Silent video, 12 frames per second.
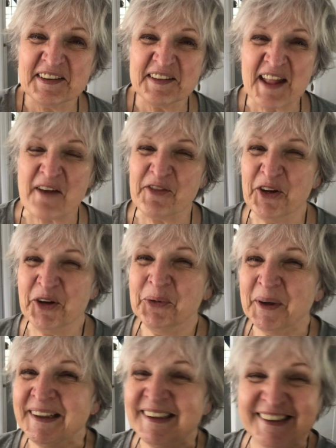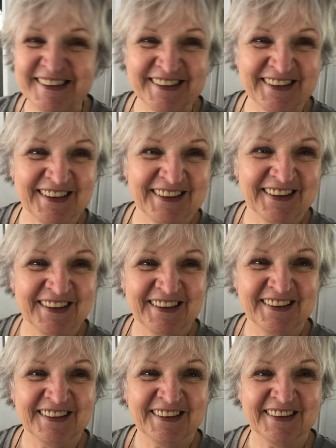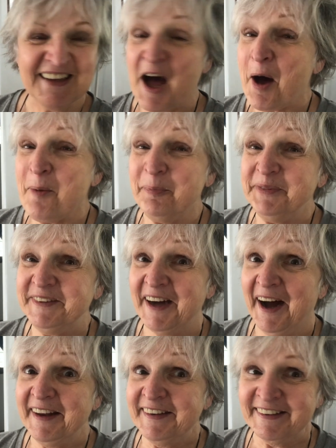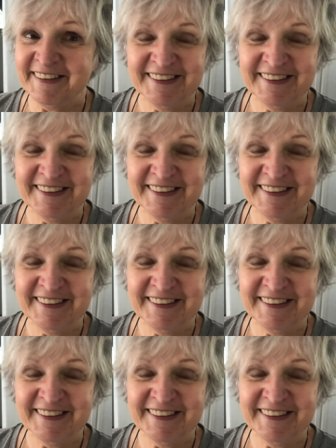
Have a good one. I'm done.